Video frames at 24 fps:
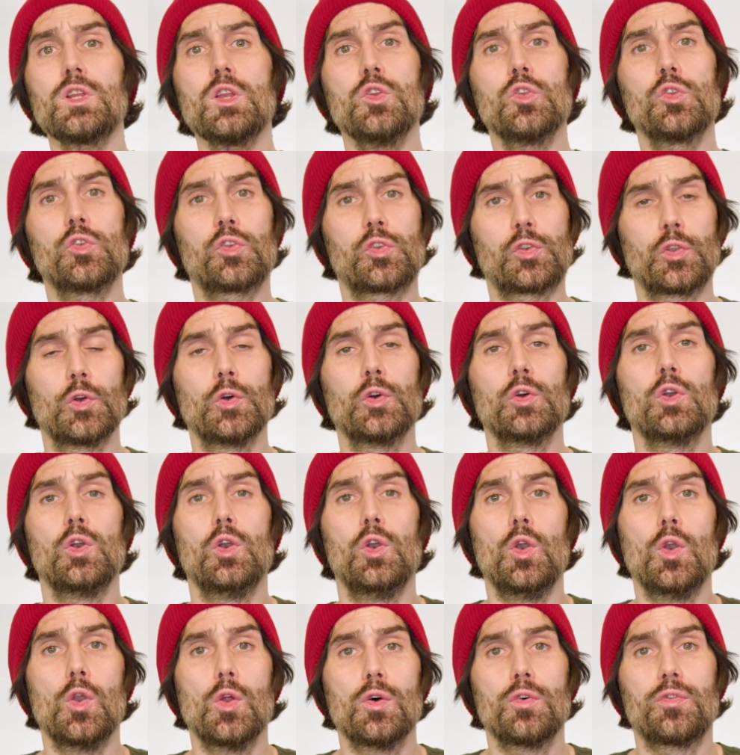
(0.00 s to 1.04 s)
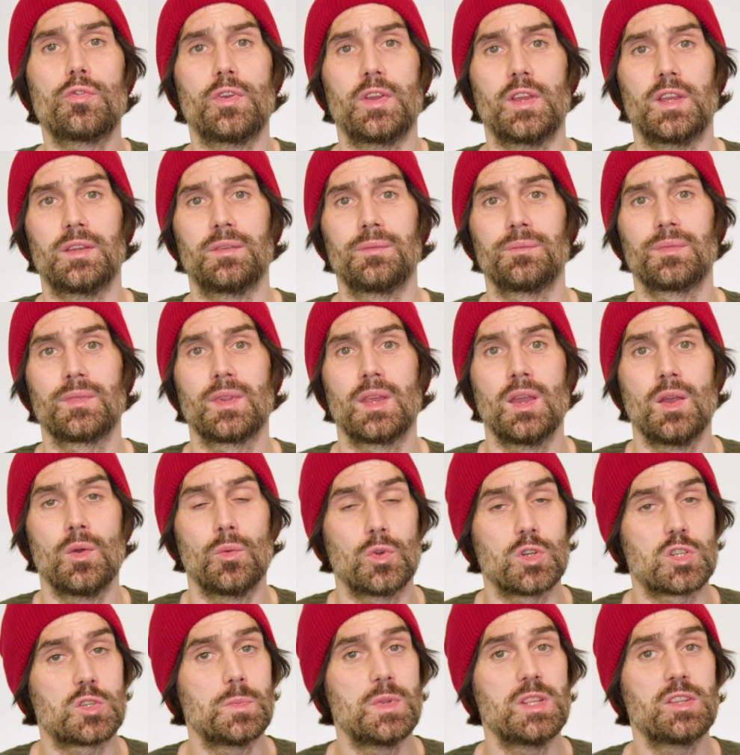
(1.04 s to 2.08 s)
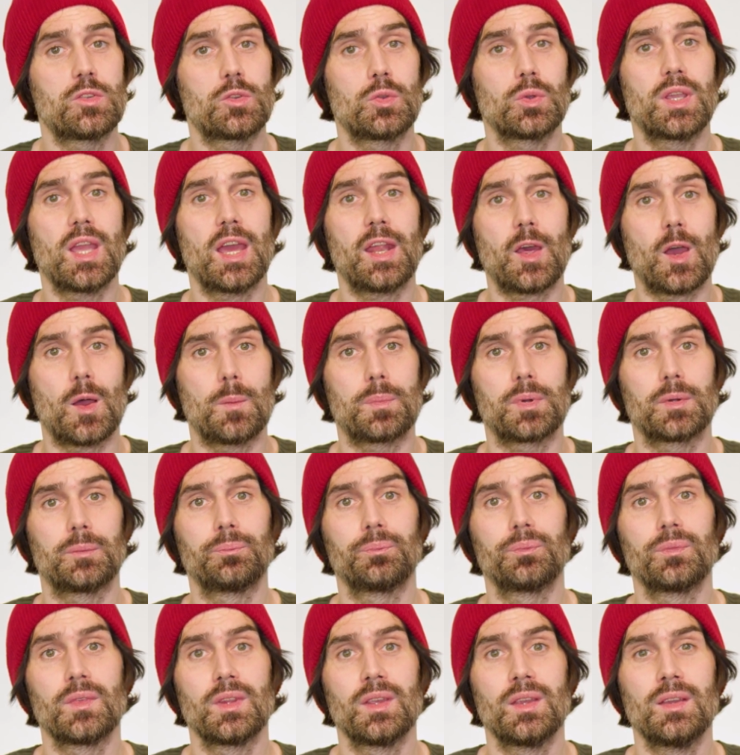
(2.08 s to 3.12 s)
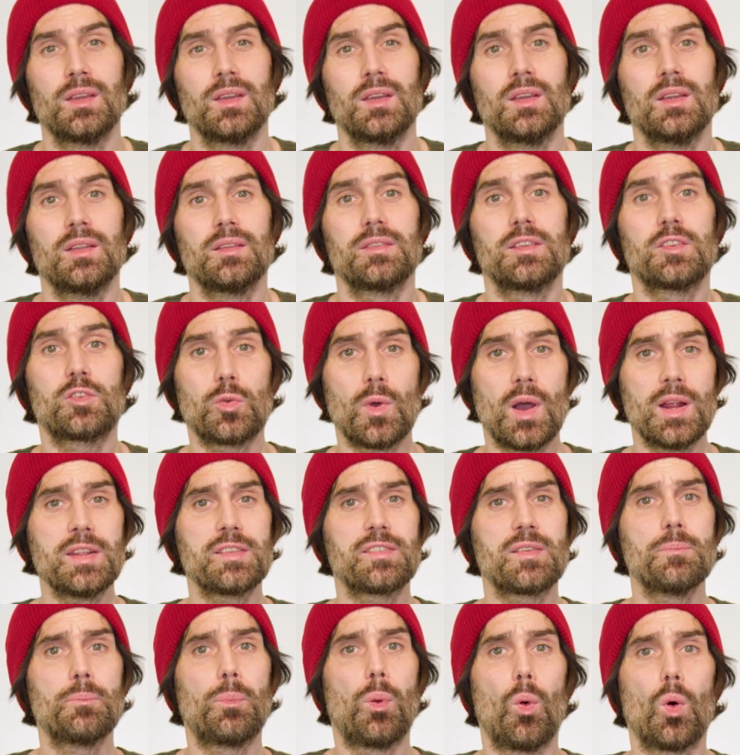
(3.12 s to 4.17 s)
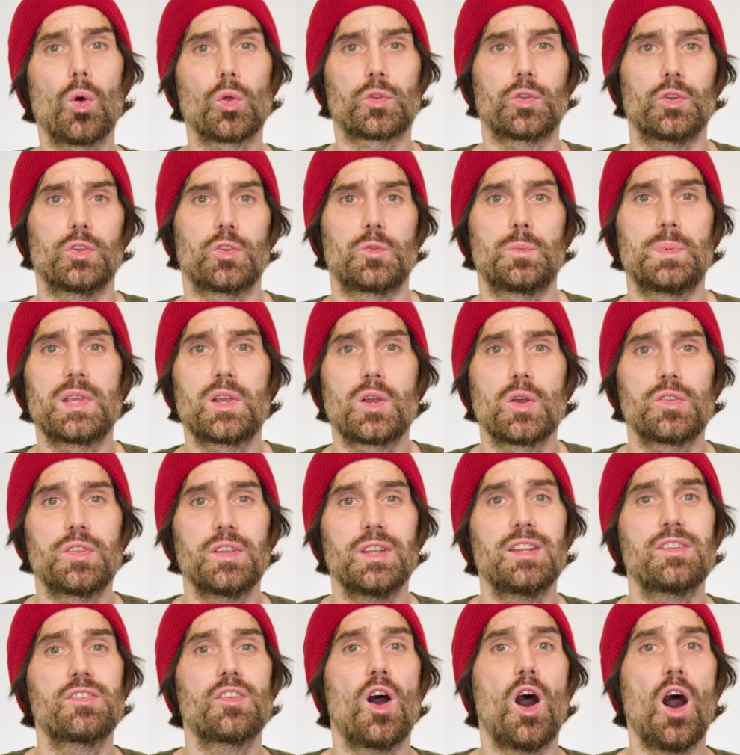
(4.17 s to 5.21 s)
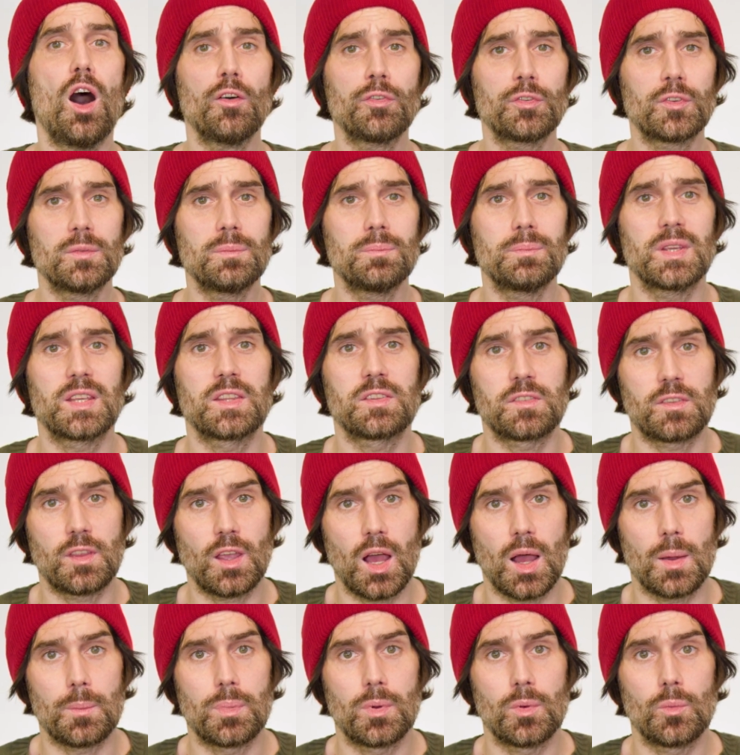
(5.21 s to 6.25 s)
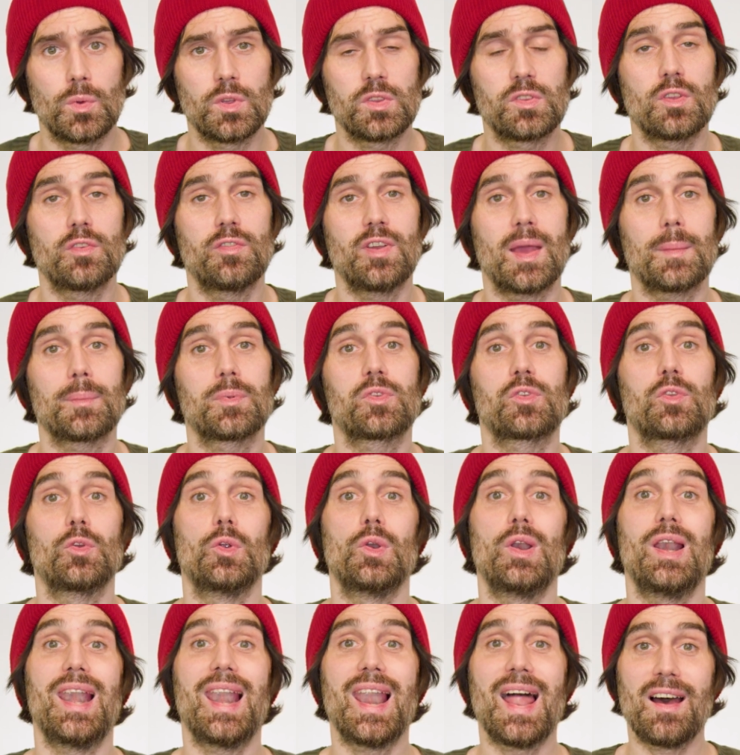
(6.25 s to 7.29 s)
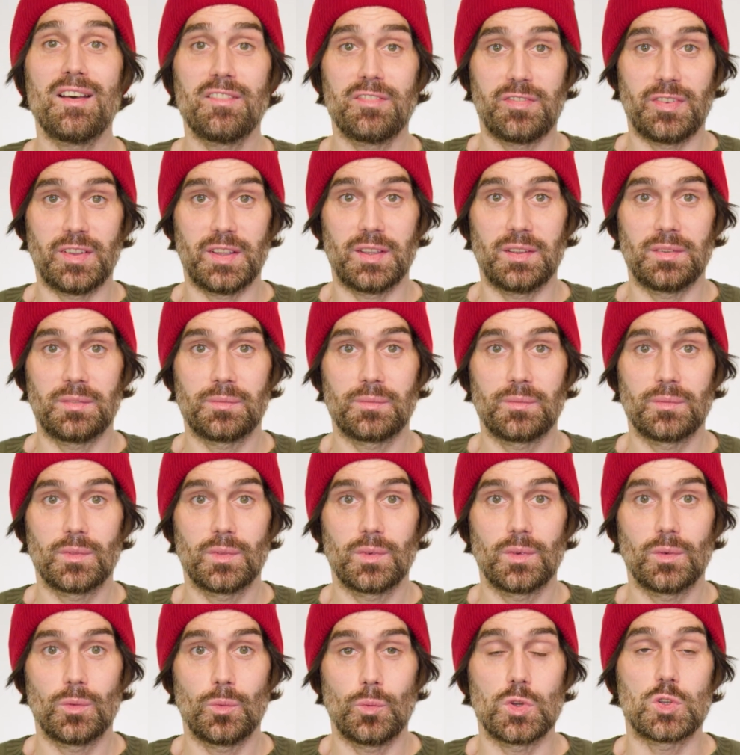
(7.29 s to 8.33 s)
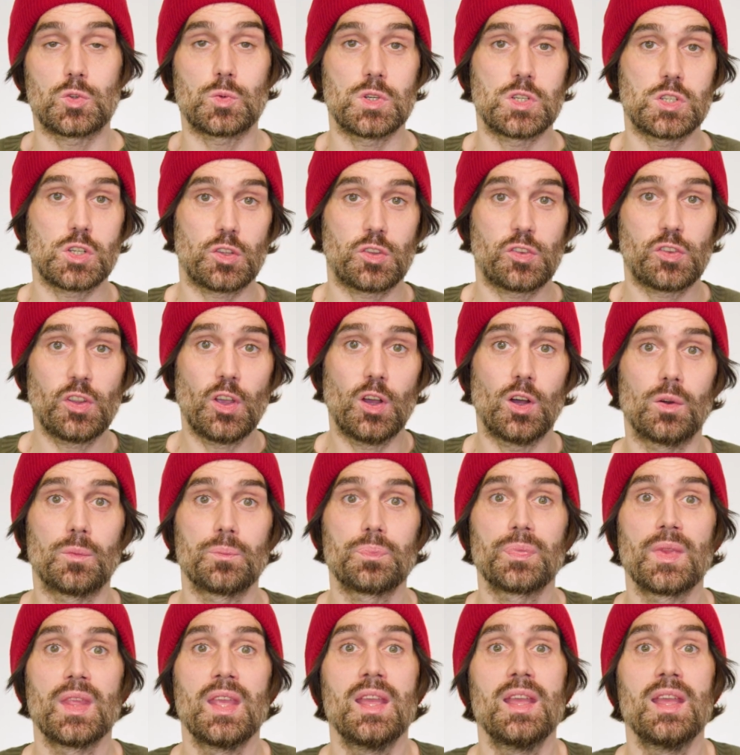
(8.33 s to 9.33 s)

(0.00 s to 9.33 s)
se lever, which means to get up. This one is important because it is often mixed up with the verb se laver, which we just saw.